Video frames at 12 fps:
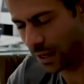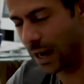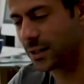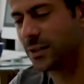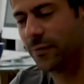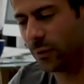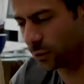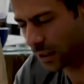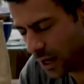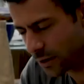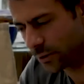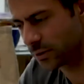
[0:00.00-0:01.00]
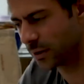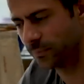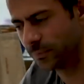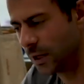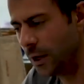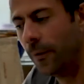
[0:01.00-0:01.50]
active volcanoes,
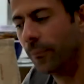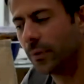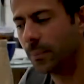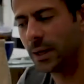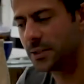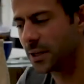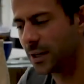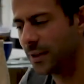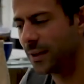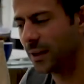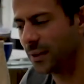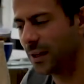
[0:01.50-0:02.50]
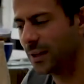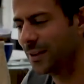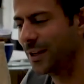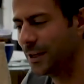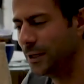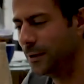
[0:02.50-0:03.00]
and basically they they
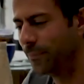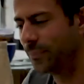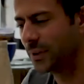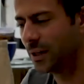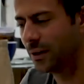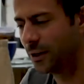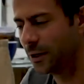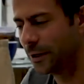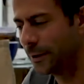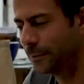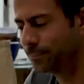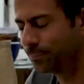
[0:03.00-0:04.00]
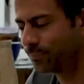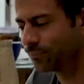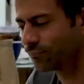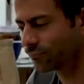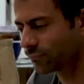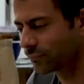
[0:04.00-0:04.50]
they, they are. Um,